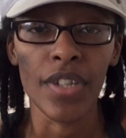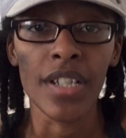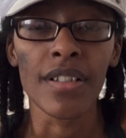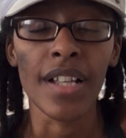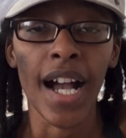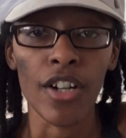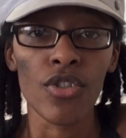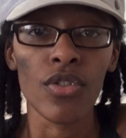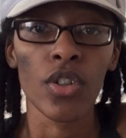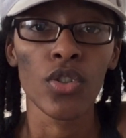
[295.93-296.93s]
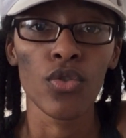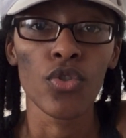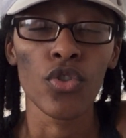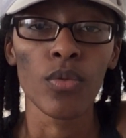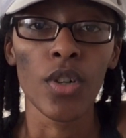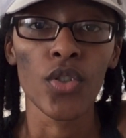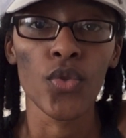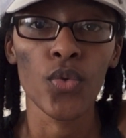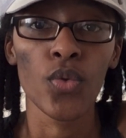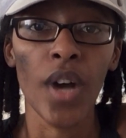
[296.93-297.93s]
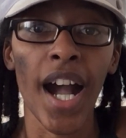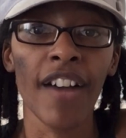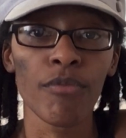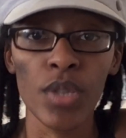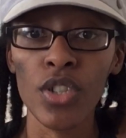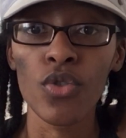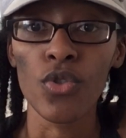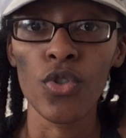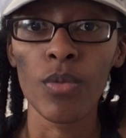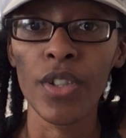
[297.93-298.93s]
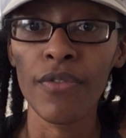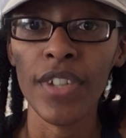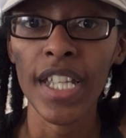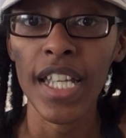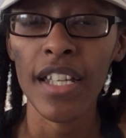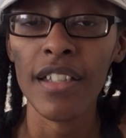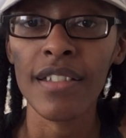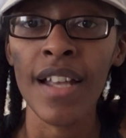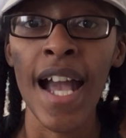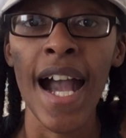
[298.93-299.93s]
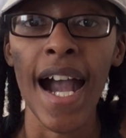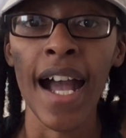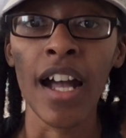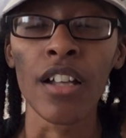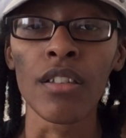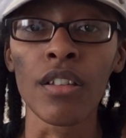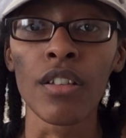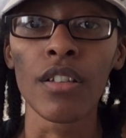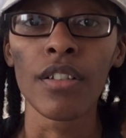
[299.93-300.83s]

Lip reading: It's actual YouTubers who have been YouTubing for years and